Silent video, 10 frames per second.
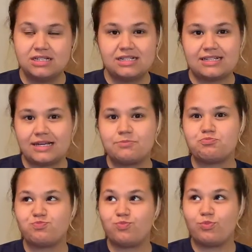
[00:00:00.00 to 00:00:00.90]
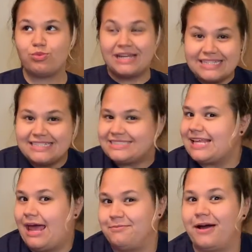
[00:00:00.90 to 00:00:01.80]
Like, really
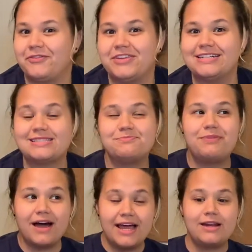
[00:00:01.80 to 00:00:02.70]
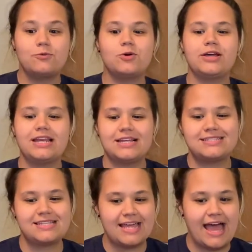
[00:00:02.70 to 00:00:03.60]
sad about this. But we'll get
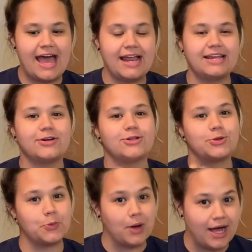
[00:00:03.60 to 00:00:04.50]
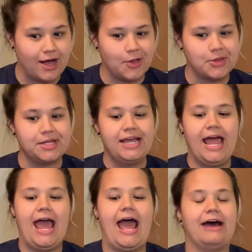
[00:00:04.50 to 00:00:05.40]
into that here in a little while
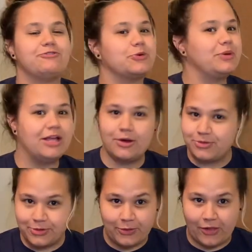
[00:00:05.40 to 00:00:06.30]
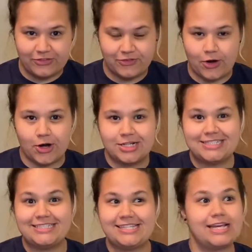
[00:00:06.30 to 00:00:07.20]
after we go through all of our
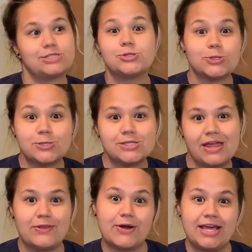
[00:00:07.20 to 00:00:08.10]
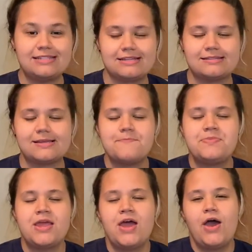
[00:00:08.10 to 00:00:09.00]
dancers and their dances.
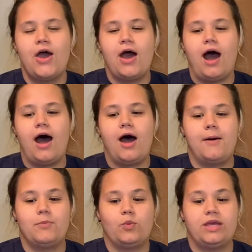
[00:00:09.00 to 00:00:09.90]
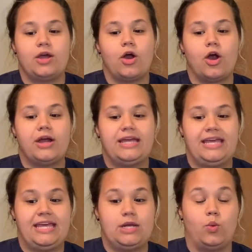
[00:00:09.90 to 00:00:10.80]
We are
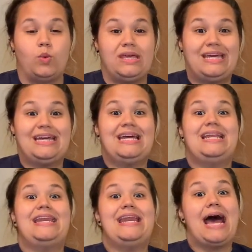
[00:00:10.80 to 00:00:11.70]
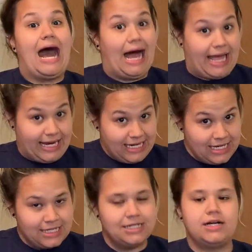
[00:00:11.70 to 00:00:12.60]
in week 9
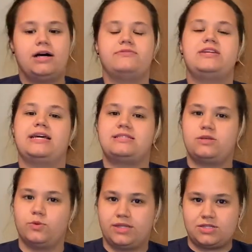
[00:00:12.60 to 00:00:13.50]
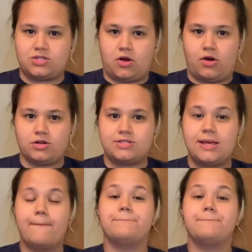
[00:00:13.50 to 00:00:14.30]
of Dancing with the Stars.